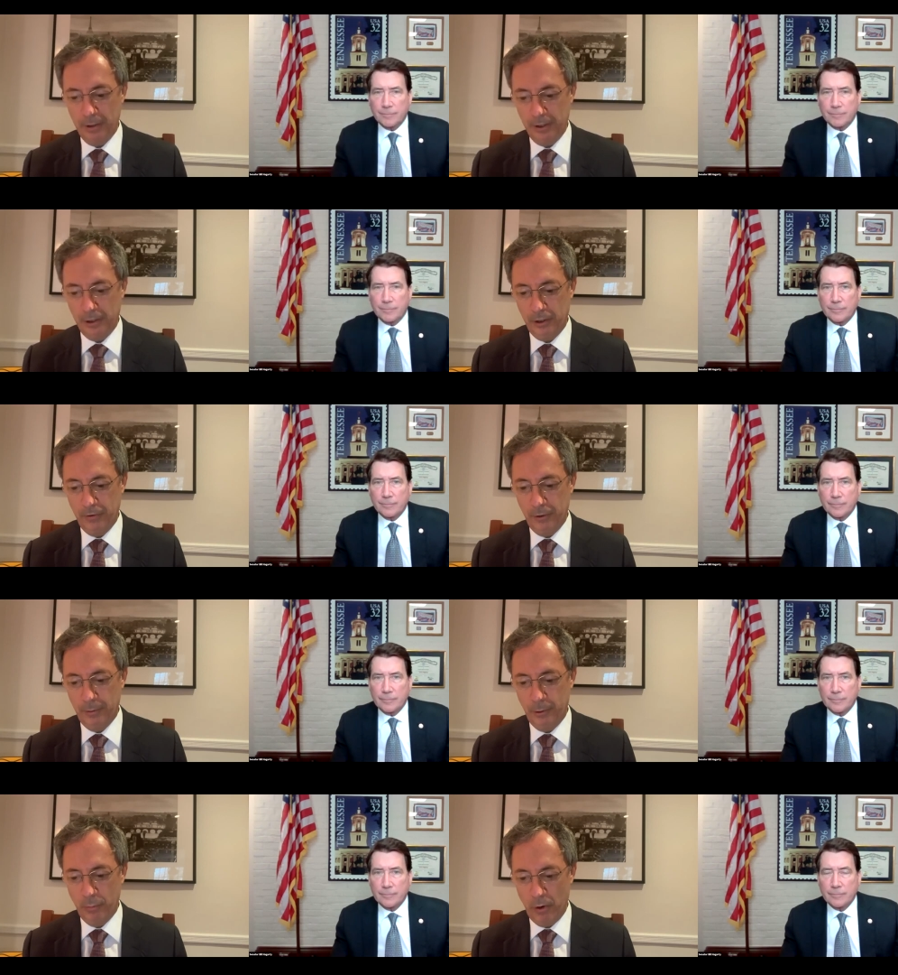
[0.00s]
Speaker 1: political
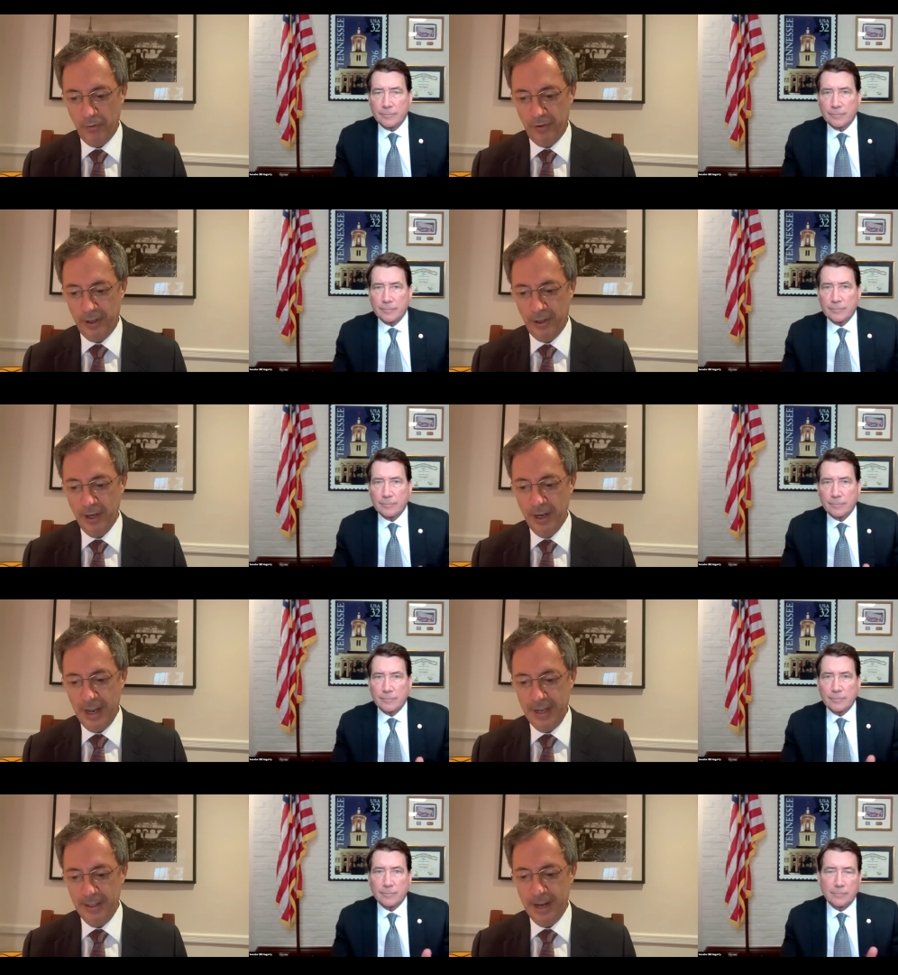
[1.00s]
verbal warfare
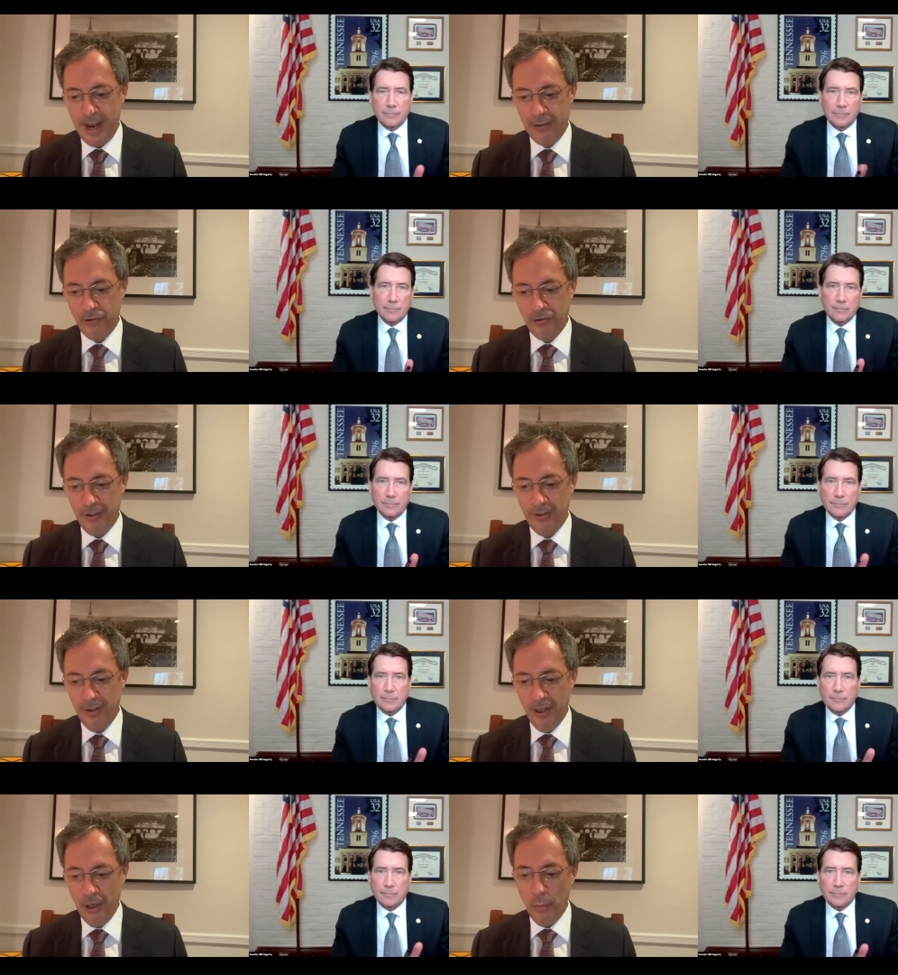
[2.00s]
and inaction?
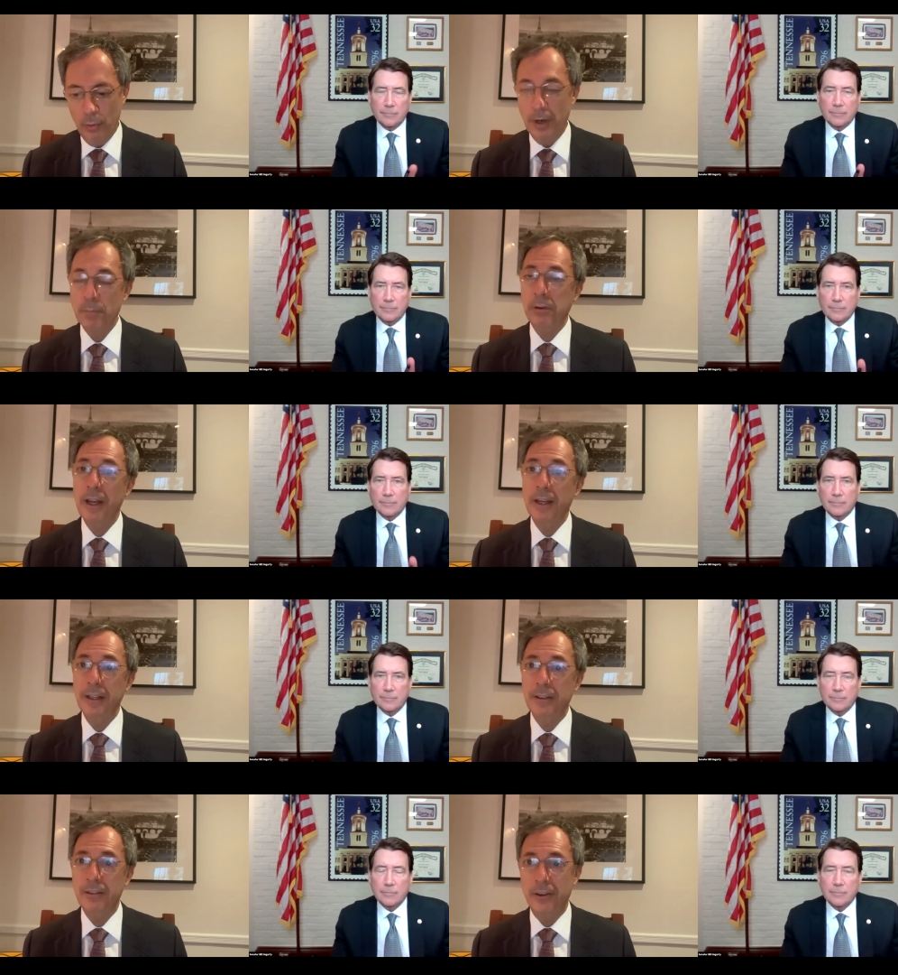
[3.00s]
We are playing
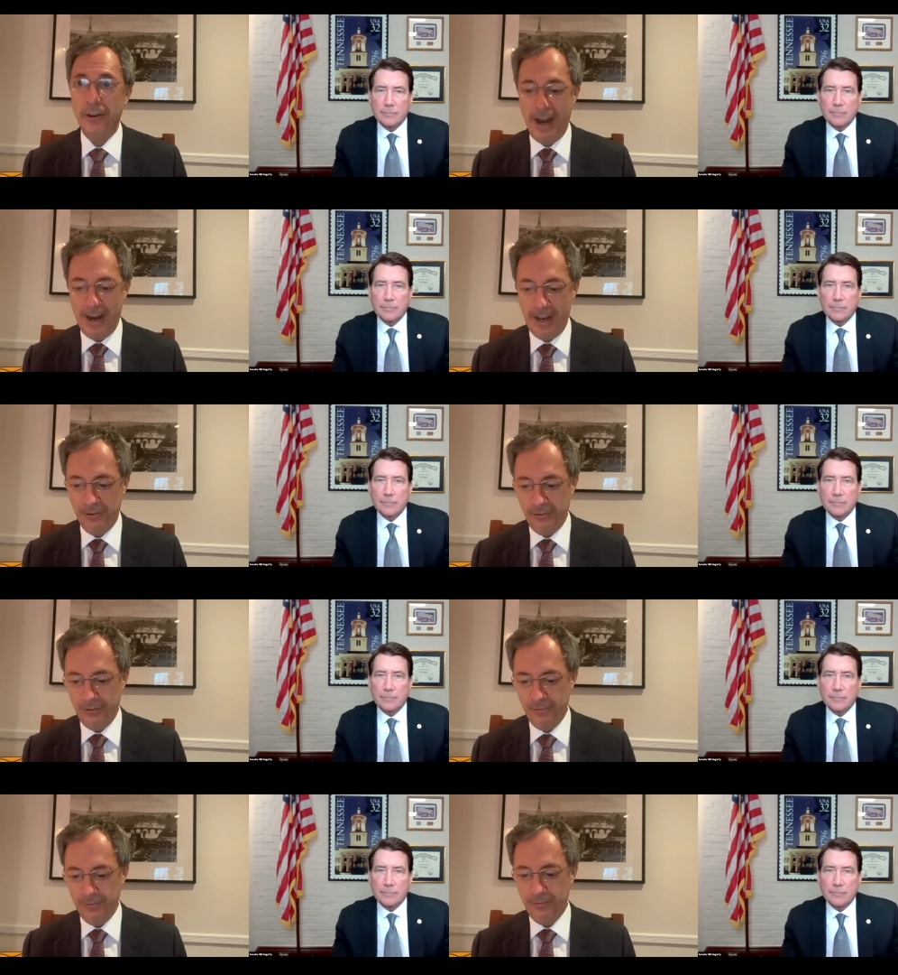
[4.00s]
into their
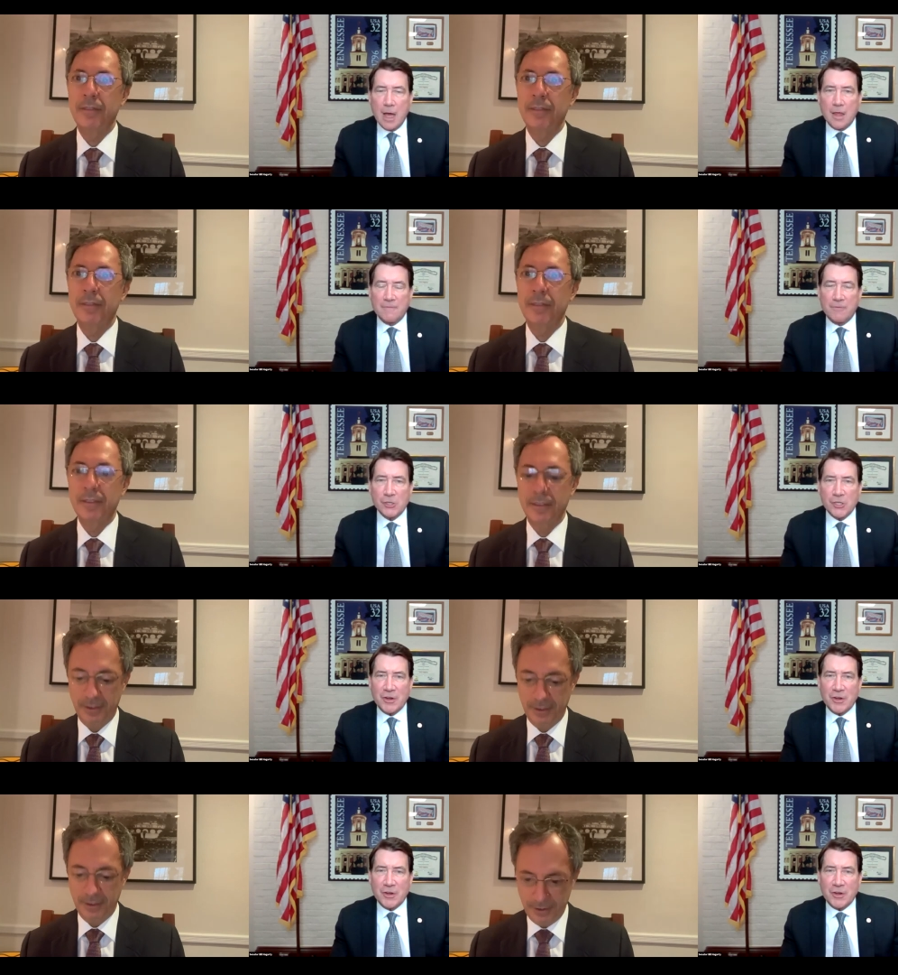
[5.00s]
hands.
Speaker 2: The first
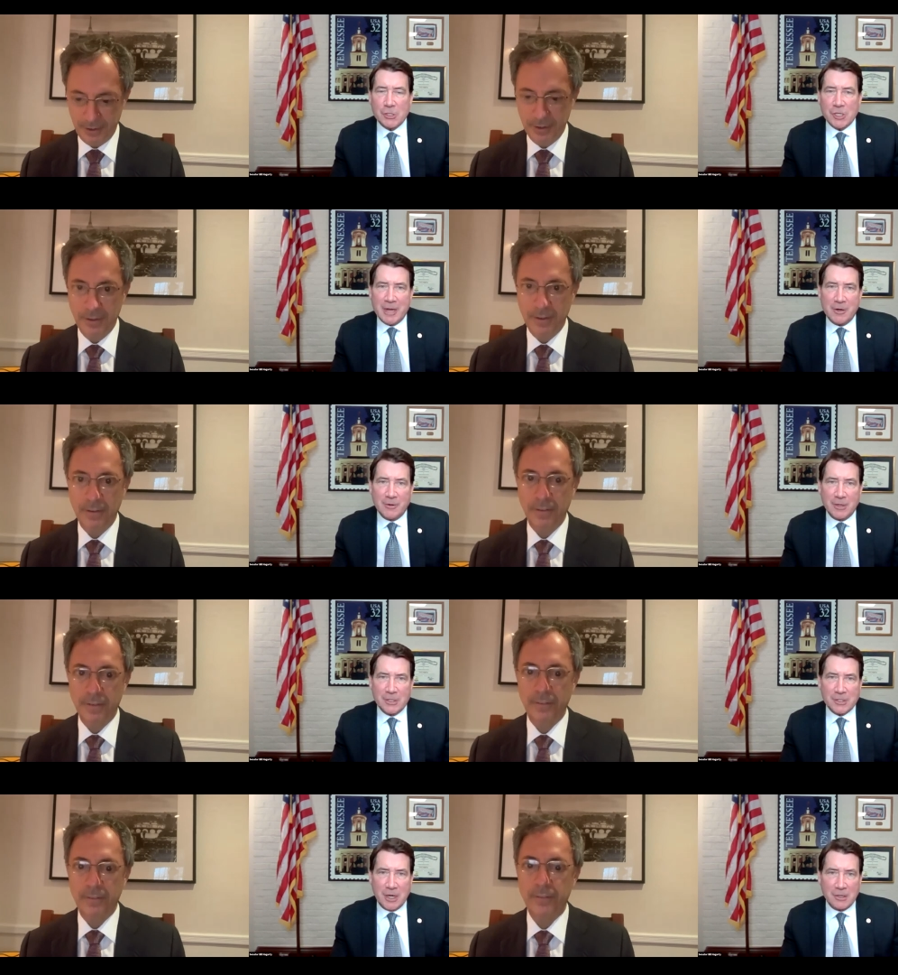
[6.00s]
thing I would say, Peter,
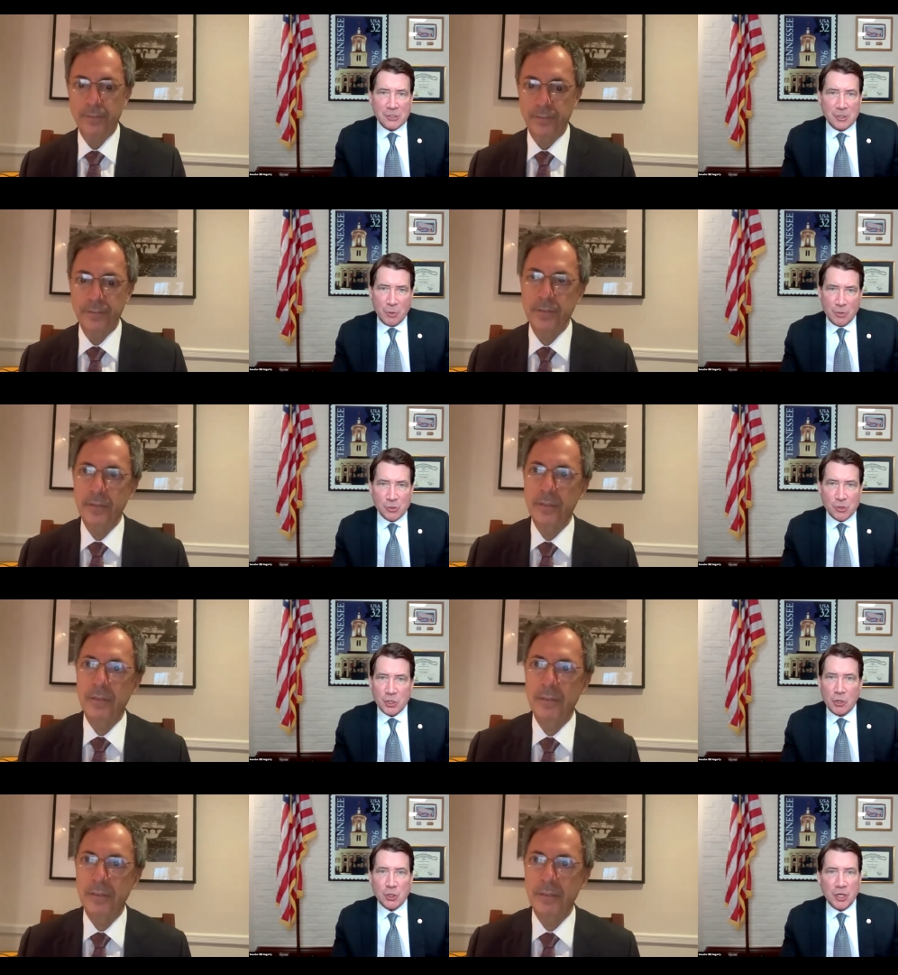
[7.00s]
is someone who's
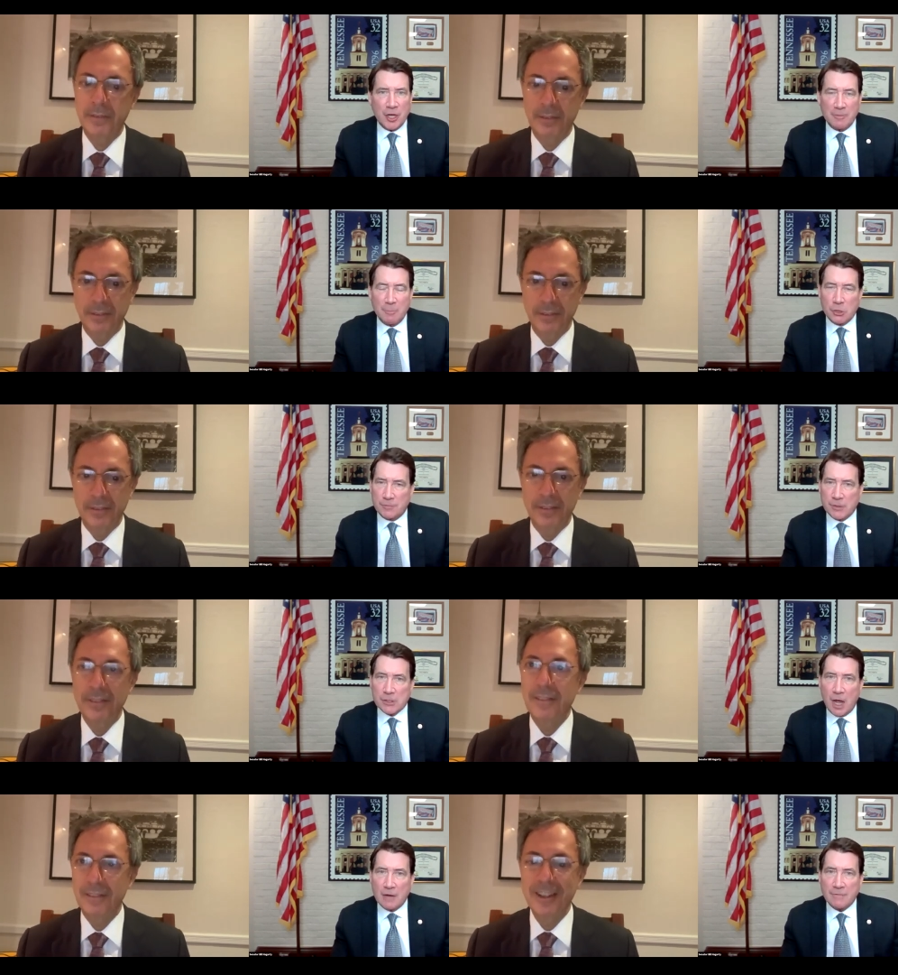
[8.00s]
negotiated most of his
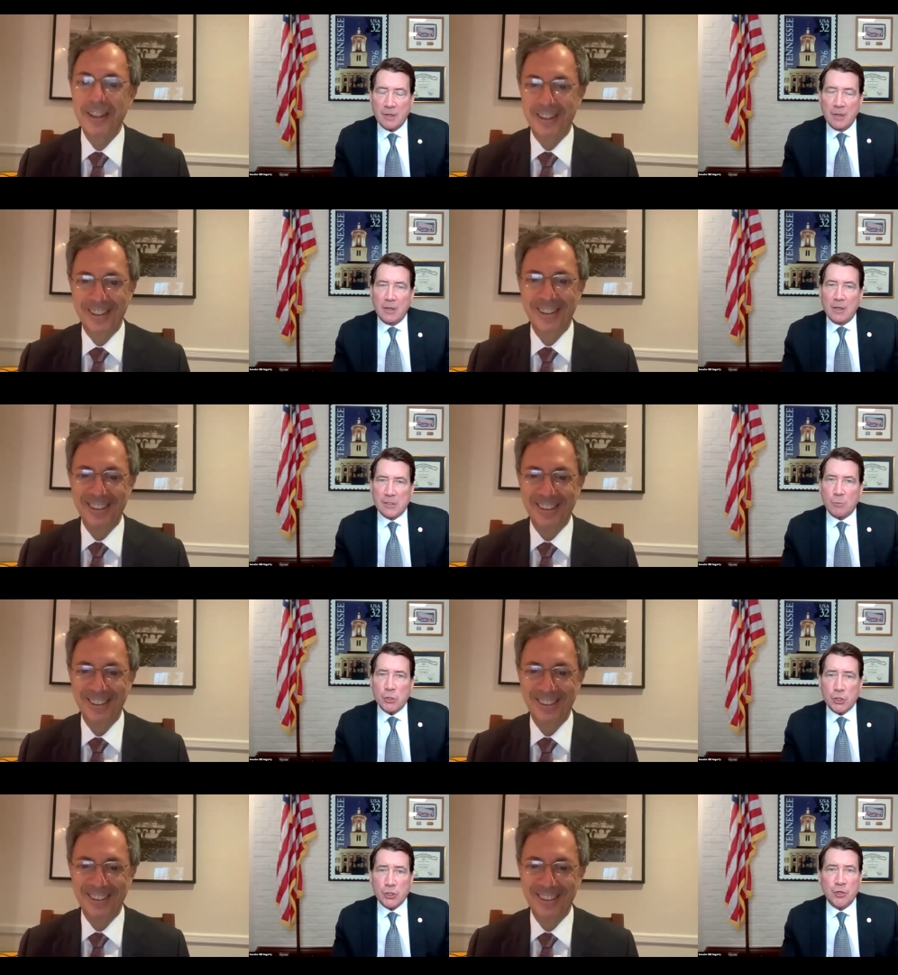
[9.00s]
life, is that
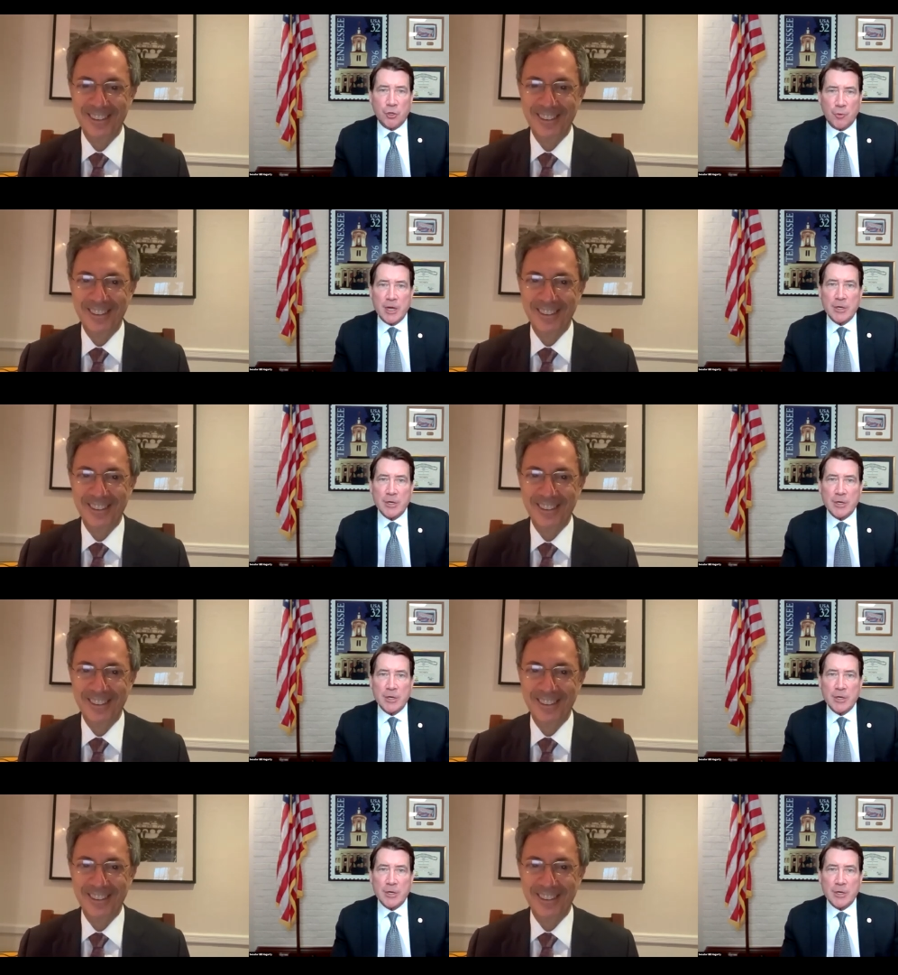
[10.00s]
we shouldn't agree